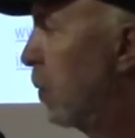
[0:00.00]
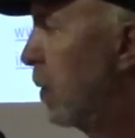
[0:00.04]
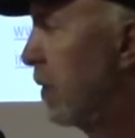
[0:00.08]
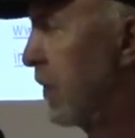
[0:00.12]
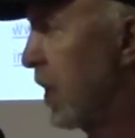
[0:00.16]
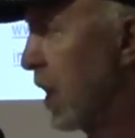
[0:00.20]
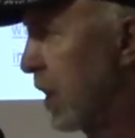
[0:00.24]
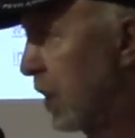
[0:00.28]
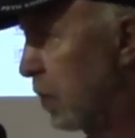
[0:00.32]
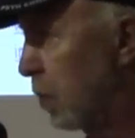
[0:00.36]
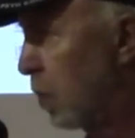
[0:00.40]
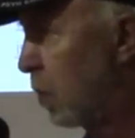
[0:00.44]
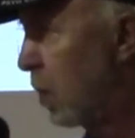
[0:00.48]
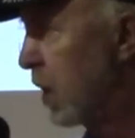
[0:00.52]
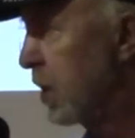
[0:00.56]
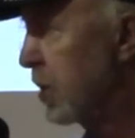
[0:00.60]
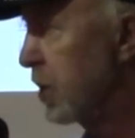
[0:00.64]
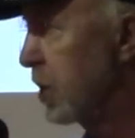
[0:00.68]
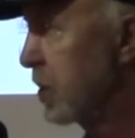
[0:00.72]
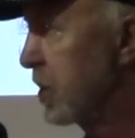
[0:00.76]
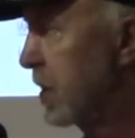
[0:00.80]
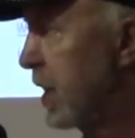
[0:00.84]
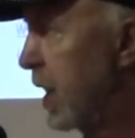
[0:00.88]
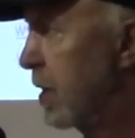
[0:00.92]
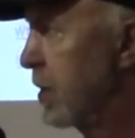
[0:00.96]
We've got the one
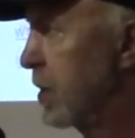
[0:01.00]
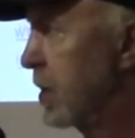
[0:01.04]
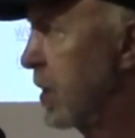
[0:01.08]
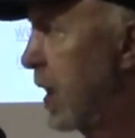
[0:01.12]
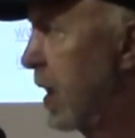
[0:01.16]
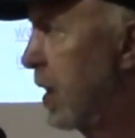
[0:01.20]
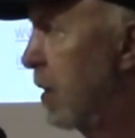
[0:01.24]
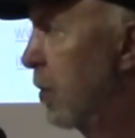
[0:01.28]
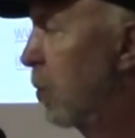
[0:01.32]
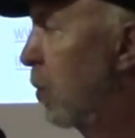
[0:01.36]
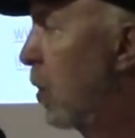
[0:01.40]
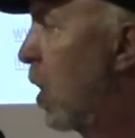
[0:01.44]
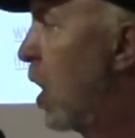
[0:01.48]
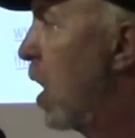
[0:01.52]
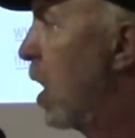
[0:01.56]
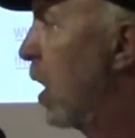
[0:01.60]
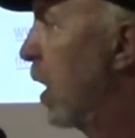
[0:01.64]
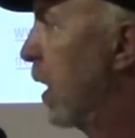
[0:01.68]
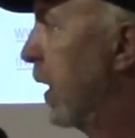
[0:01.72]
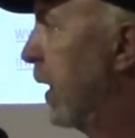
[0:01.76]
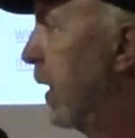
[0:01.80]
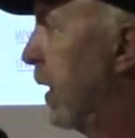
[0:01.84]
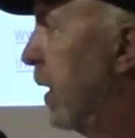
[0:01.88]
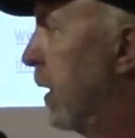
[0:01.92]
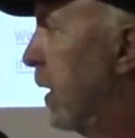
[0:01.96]
just outside of
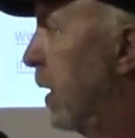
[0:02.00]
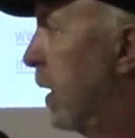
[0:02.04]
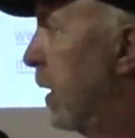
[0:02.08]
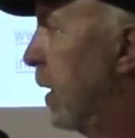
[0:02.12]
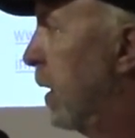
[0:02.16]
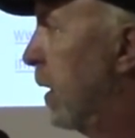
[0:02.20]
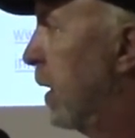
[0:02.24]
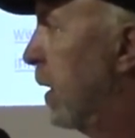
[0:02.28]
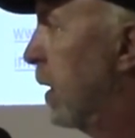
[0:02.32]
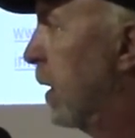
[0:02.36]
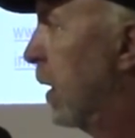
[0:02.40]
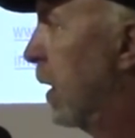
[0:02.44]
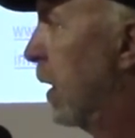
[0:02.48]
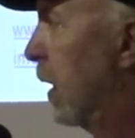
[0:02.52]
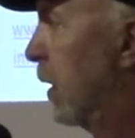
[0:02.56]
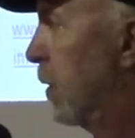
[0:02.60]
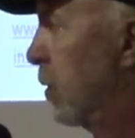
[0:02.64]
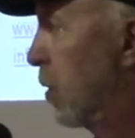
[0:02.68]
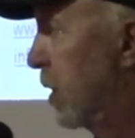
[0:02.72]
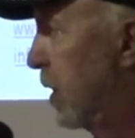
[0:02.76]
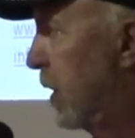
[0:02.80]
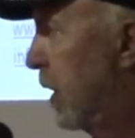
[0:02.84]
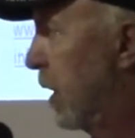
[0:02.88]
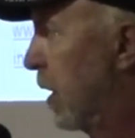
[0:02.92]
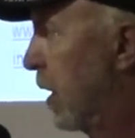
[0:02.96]
Raleigh,
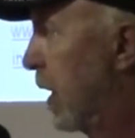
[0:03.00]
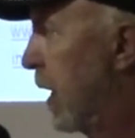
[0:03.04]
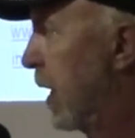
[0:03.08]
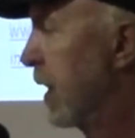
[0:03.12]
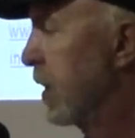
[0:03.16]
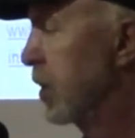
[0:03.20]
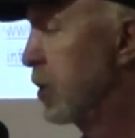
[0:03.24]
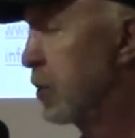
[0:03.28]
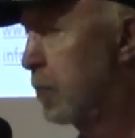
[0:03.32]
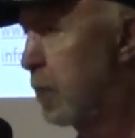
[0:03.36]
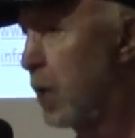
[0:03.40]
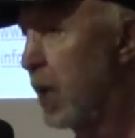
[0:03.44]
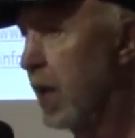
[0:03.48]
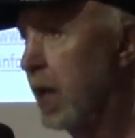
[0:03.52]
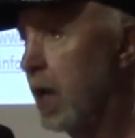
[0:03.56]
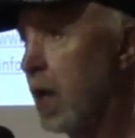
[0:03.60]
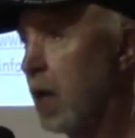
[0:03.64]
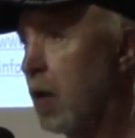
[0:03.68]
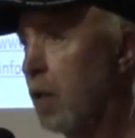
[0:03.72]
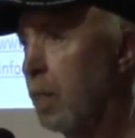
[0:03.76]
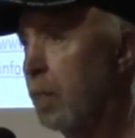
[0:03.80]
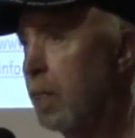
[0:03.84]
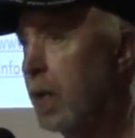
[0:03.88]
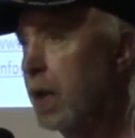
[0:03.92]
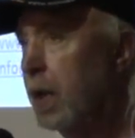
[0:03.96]
North Carolina, in Spring
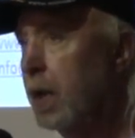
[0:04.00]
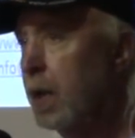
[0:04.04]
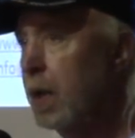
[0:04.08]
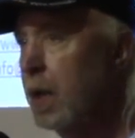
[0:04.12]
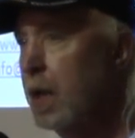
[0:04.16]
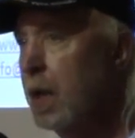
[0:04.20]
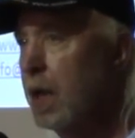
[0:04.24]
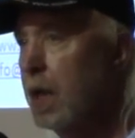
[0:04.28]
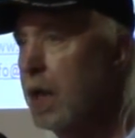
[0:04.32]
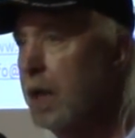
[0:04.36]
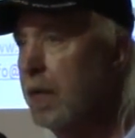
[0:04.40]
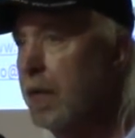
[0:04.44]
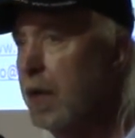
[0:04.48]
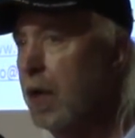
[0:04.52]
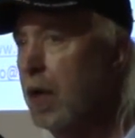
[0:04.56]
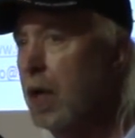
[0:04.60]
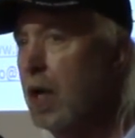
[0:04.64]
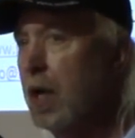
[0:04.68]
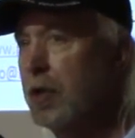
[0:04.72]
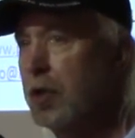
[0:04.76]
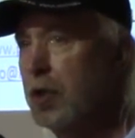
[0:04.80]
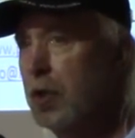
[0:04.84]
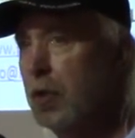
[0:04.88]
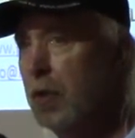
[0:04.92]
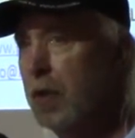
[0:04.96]
Hope. There
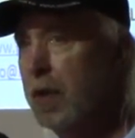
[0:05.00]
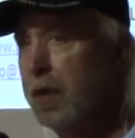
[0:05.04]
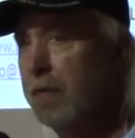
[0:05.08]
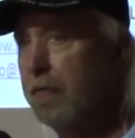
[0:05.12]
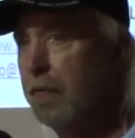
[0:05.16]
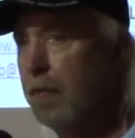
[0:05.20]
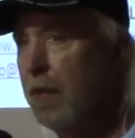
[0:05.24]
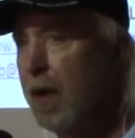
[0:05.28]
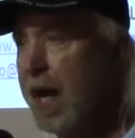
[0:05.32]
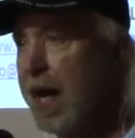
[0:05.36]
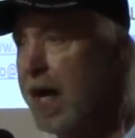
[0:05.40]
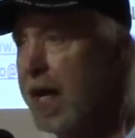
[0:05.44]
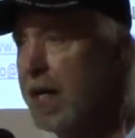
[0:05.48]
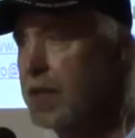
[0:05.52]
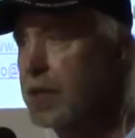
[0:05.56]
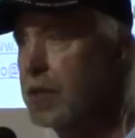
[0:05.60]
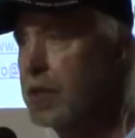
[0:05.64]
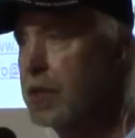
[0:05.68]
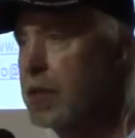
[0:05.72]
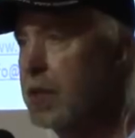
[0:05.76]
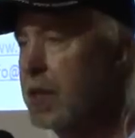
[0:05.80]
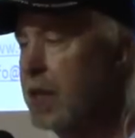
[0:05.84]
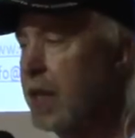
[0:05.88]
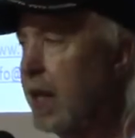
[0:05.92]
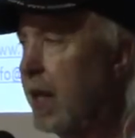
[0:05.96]
are 2 in
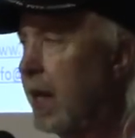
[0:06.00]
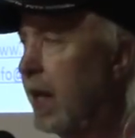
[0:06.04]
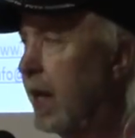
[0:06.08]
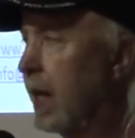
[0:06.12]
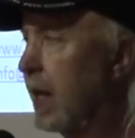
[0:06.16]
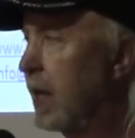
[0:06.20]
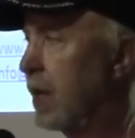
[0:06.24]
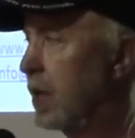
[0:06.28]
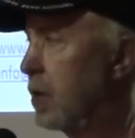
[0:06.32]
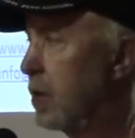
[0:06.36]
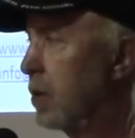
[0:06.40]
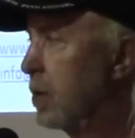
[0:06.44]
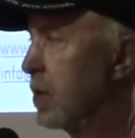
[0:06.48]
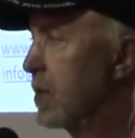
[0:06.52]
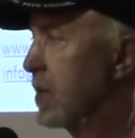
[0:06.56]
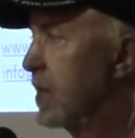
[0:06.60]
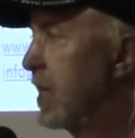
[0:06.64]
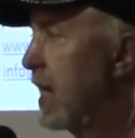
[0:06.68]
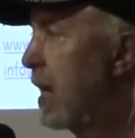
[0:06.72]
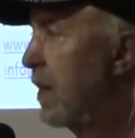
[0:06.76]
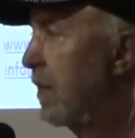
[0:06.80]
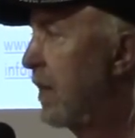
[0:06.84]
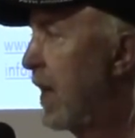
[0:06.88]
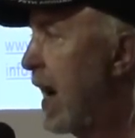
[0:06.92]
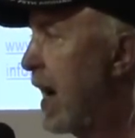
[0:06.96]
France and 2 in
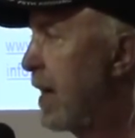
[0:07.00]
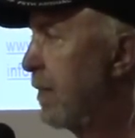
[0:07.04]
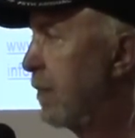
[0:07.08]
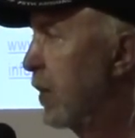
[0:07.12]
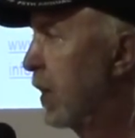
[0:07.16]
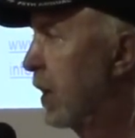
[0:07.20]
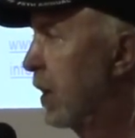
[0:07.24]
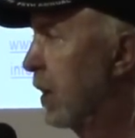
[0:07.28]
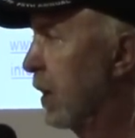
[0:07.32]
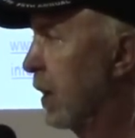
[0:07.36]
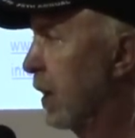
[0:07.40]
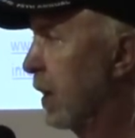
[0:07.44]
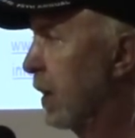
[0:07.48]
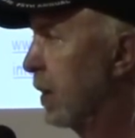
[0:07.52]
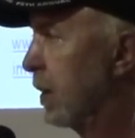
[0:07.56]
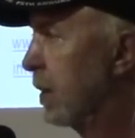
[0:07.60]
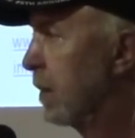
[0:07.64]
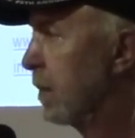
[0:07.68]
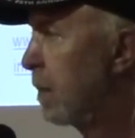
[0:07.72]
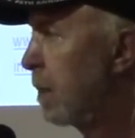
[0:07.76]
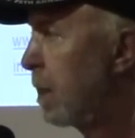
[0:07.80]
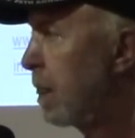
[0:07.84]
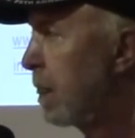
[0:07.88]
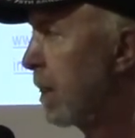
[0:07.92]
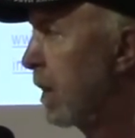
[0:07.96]
South Africa
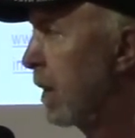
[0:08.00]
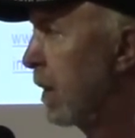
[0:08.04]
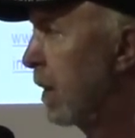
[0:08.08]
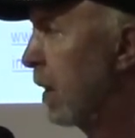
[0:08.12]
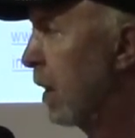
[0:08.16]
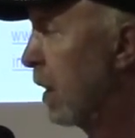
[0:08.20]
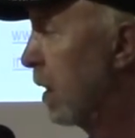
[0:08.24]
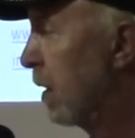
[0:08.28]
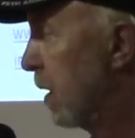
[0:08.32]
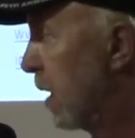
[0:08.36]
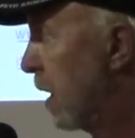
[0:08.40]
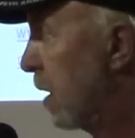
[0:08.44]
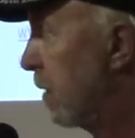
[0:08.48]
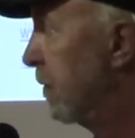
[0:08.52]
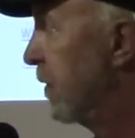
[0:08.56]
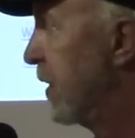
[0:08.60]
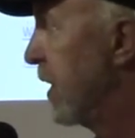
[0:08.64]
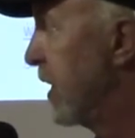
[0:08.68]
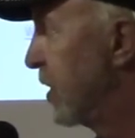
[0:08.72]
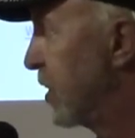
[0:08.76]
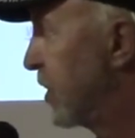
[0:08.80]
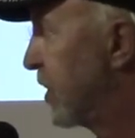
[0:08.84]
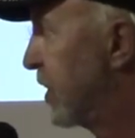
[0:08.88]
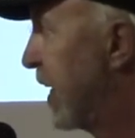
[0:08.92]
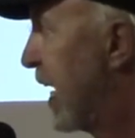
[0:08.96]
of
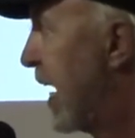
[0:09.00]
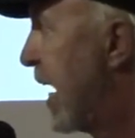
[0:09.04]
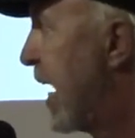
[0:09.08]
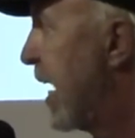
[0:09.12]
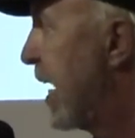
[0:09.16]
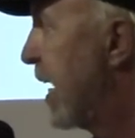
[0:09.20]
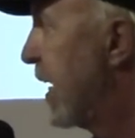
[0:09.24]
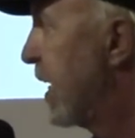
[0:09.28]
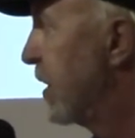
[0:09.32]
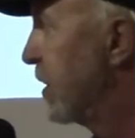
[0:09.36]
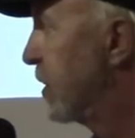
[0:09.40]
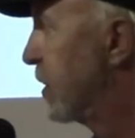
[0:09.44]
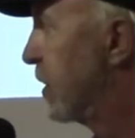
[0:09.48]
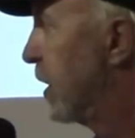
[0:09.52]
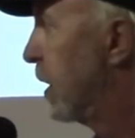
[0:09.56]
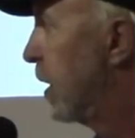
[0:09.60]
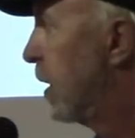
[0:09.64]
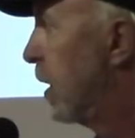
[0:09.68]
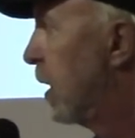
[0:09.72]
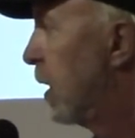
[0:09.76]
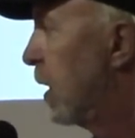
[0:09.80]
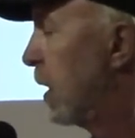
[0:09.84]
this size.